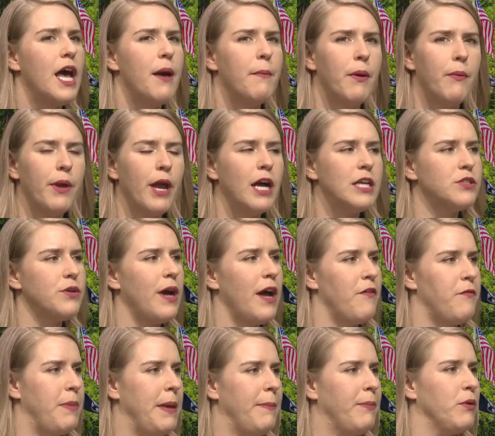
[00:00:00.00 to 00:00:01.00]
But we also
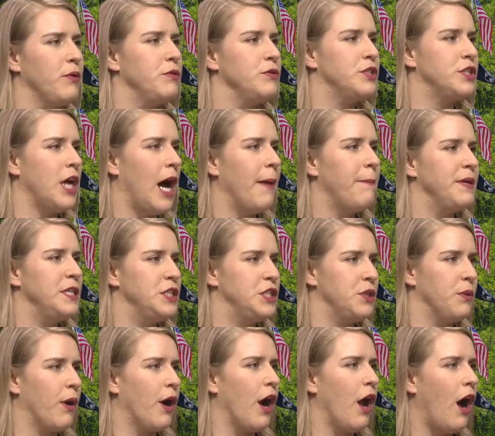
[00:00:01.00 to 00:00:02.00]
have people who stop
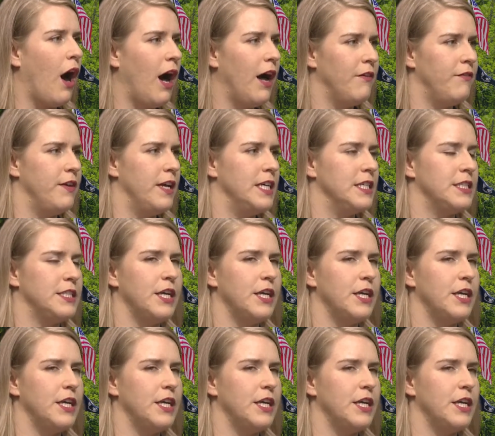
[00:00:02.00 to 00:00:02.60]
into our office.